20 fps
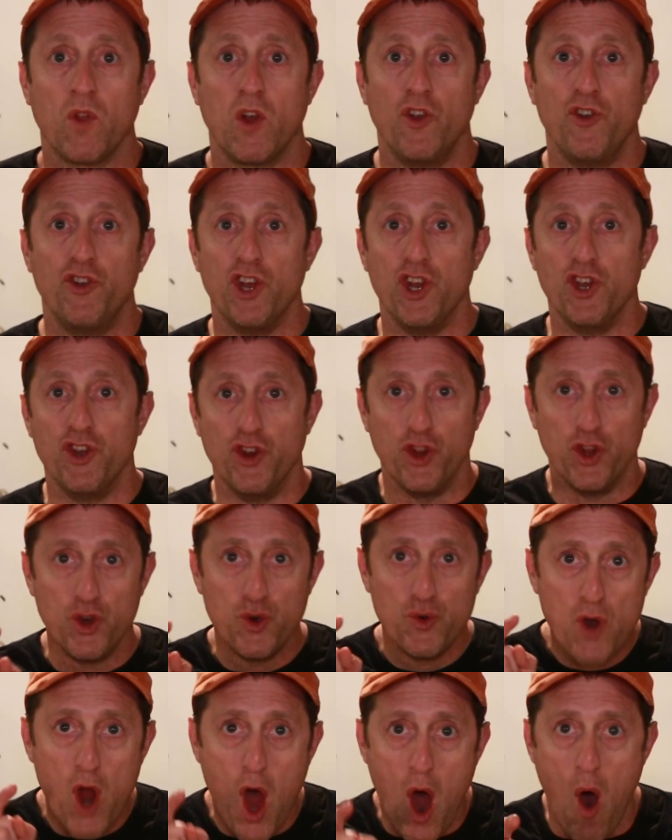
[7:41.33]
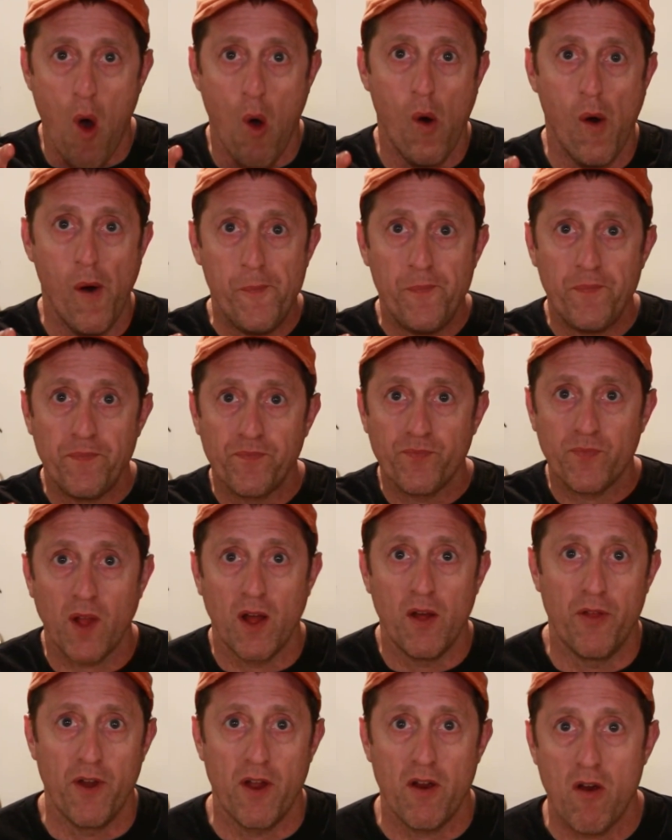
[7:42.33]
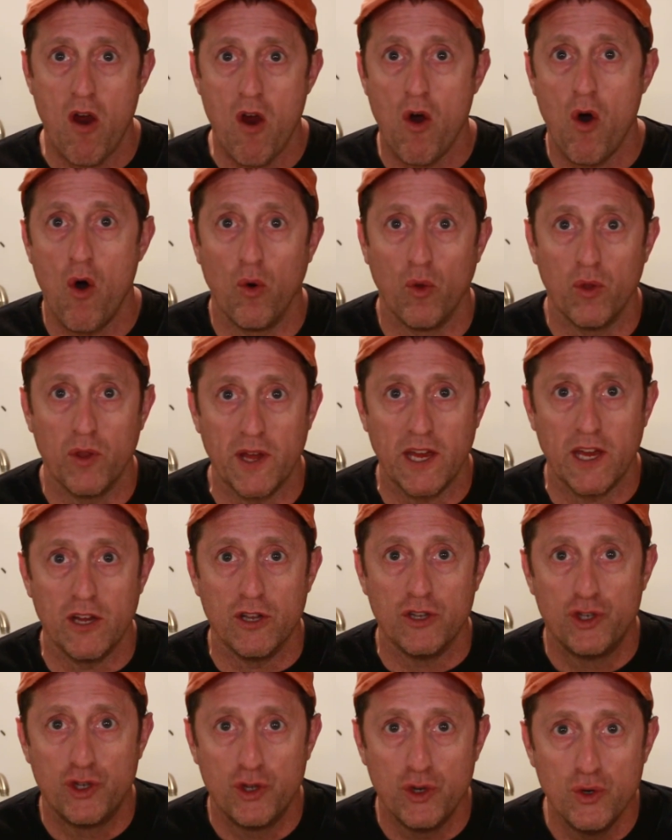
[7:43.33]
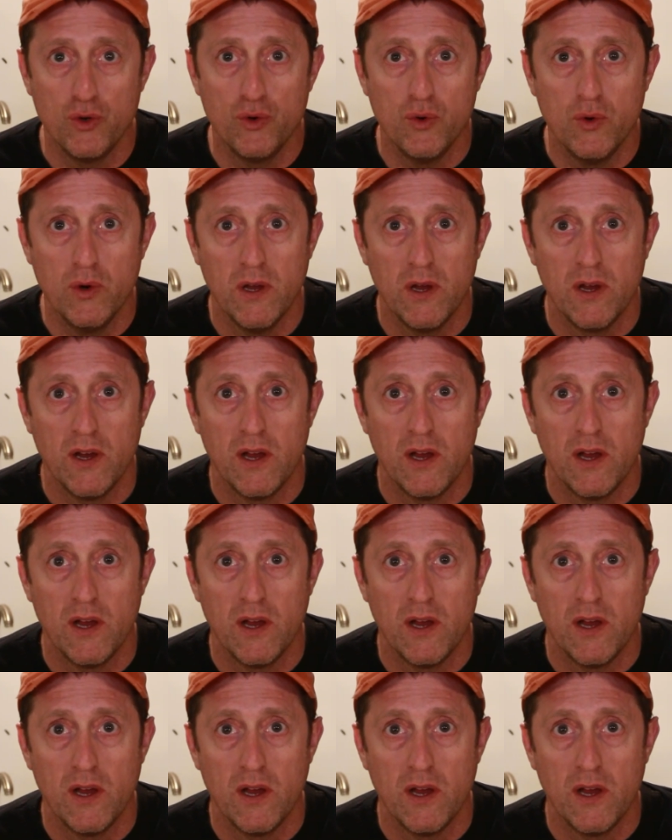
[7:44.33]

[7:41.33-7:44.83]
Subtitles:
Did you know there are only 2